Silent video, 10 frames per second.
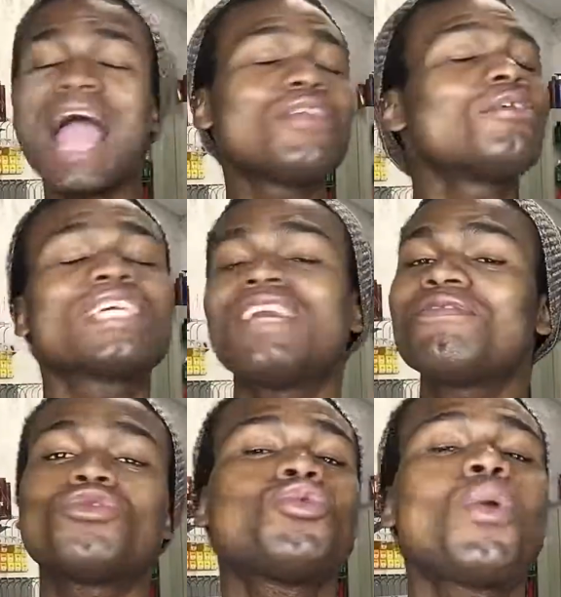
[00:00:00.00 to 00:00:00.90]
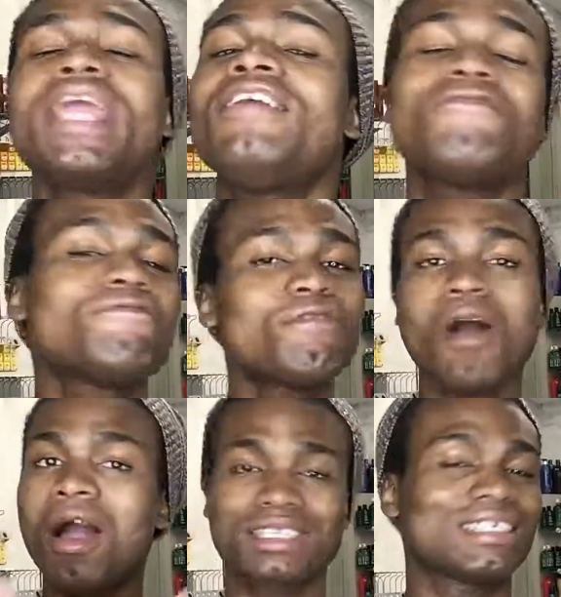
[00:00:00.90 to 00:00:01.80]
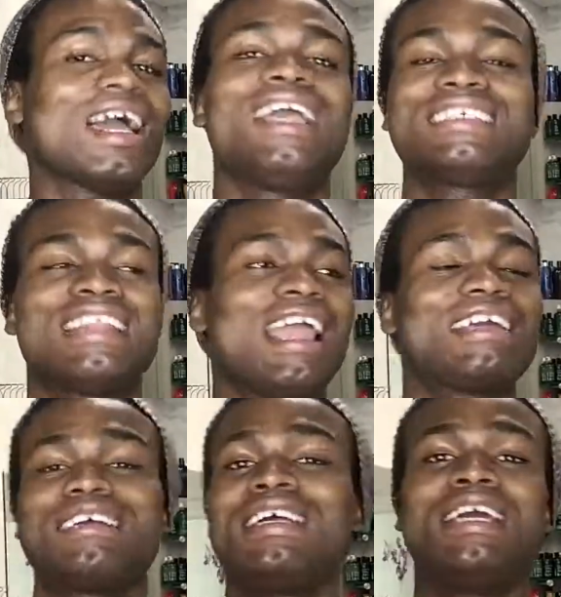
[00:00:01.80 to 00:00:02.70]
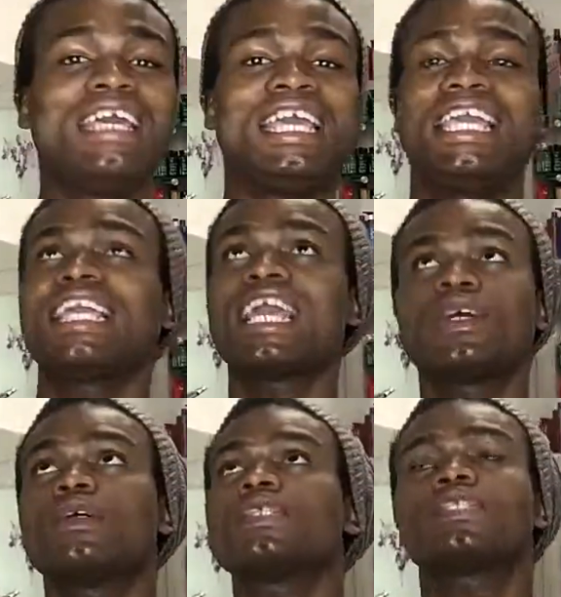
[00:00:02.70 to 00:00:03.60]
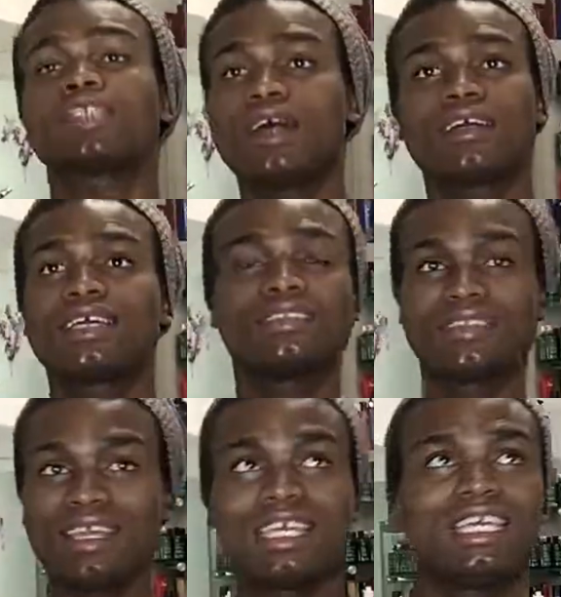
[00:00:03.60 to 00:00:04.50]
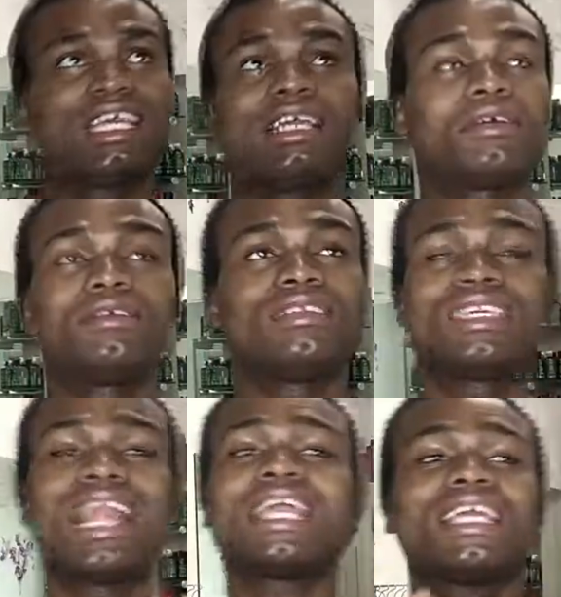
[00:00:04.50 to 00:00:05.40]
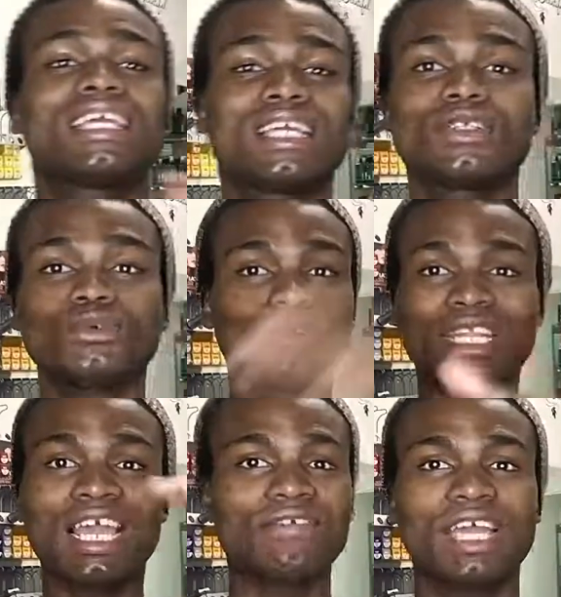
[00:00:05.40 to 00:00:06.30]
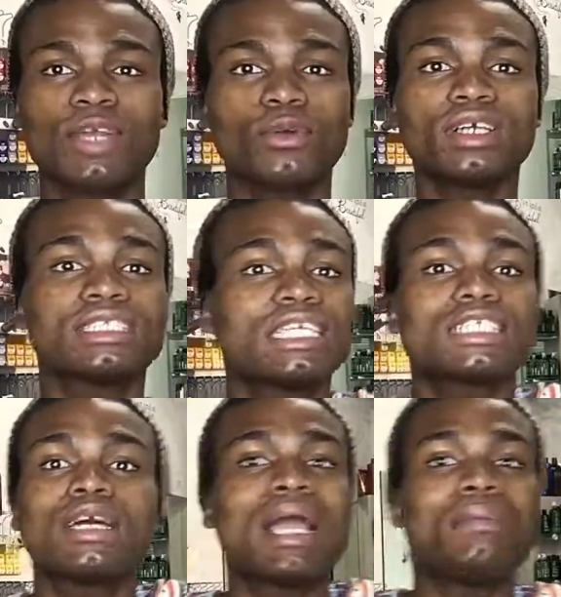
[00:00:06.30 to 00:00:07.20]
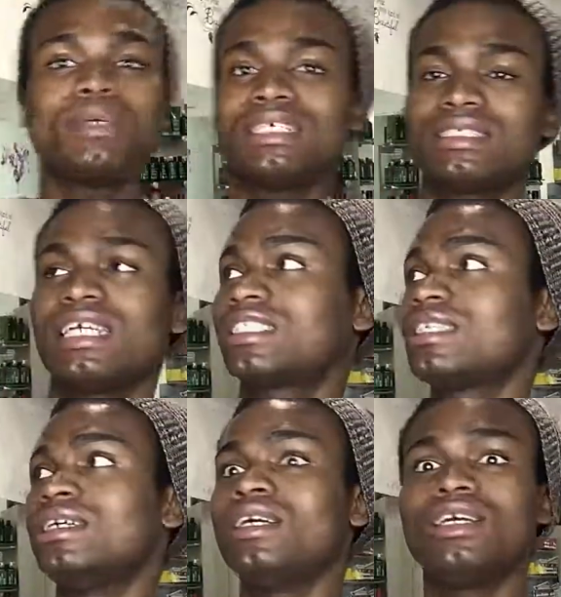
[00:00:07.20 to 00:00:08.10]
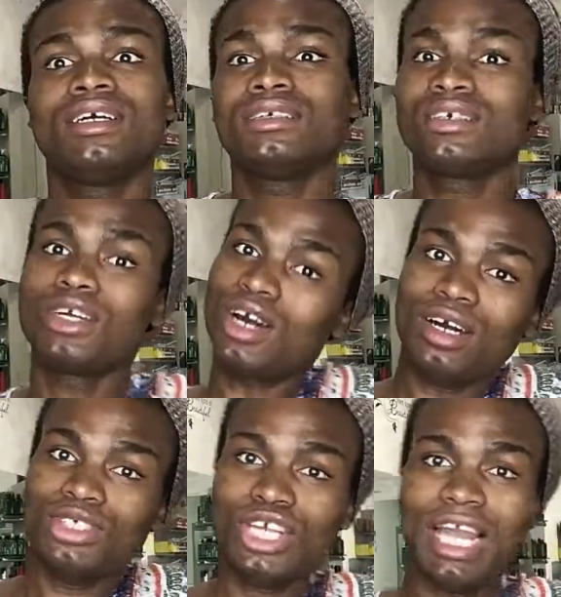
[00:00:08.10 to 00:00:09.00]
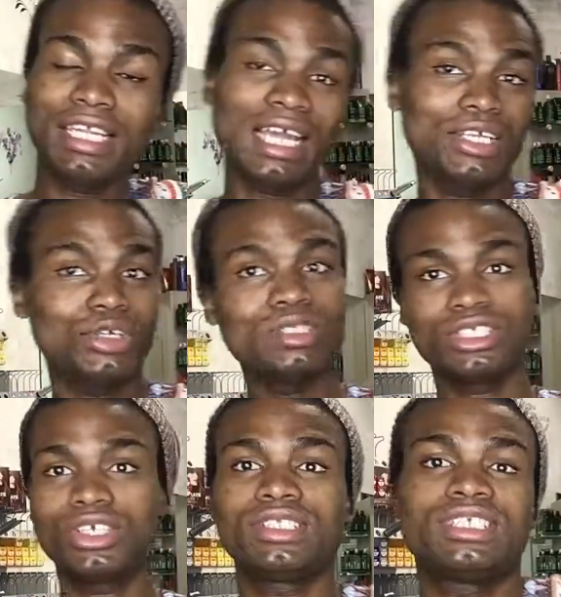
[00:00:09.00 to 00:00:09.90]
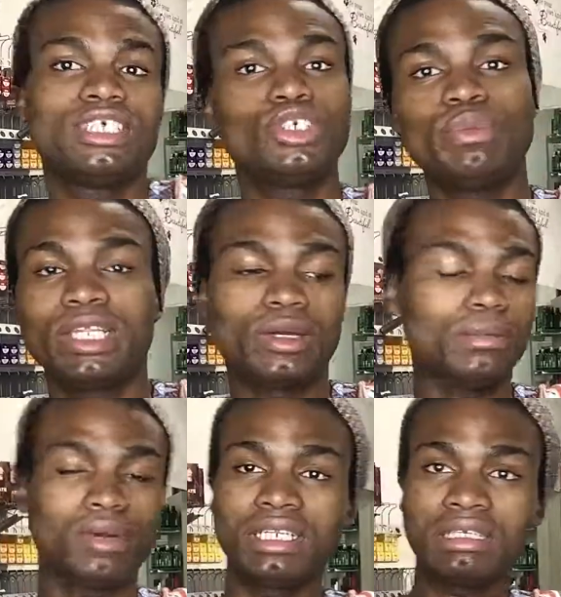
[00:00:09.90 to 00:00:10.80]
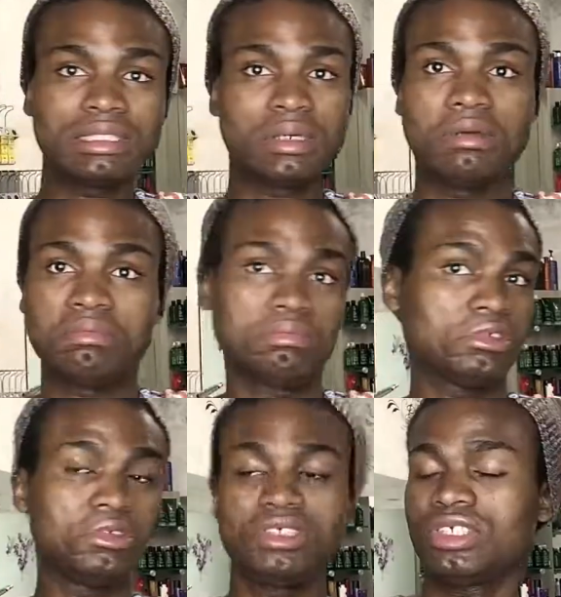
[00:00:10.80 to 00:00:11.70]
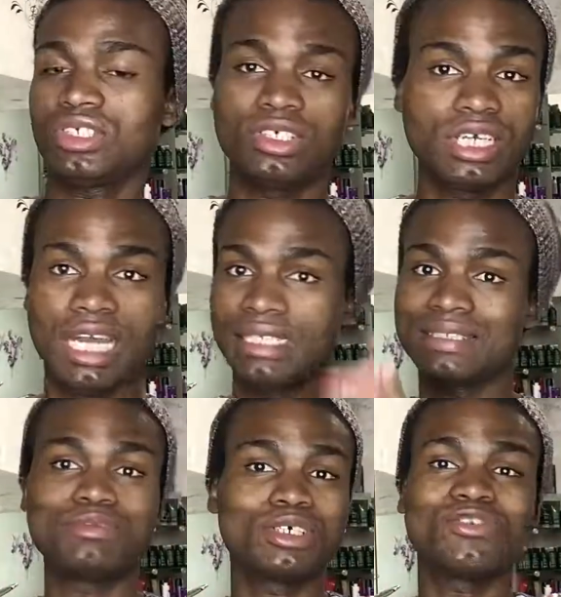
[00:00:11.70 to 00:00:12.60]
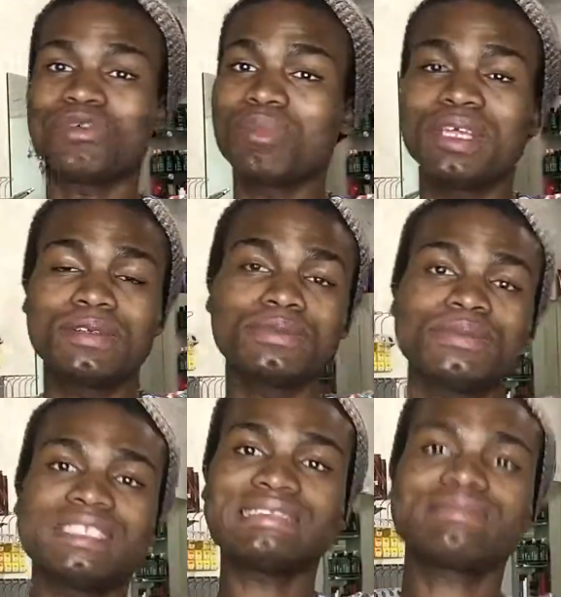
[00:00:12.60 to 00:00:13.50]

I don't give 20 fucks, guys. Like, he can go suck a dick, he can go, like, he can do whatever he wants. It's not my business. Go Chyna, you did your thing, you made your money, so kudos to you guys. But for me,